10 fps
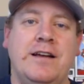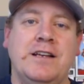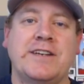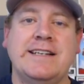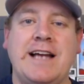
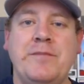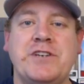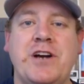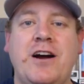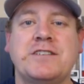So guys, I'm
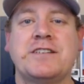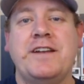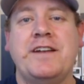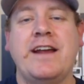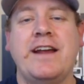Josh,
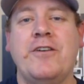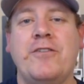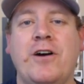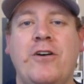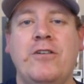the Now You Know
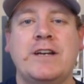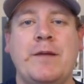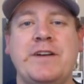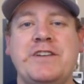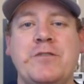It All,
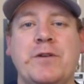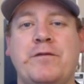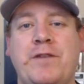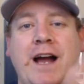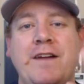coming to you with
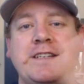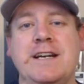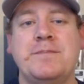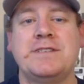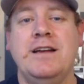five
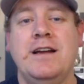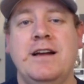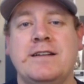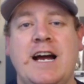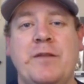tips
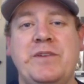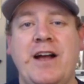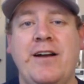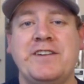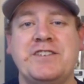to help
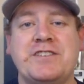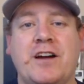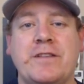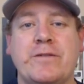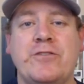you out as you
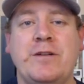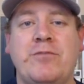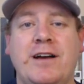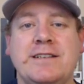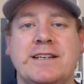start the recruiting
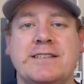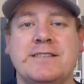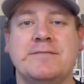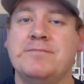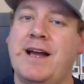
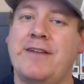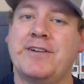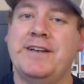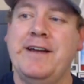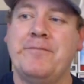process. Have a
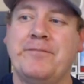good day.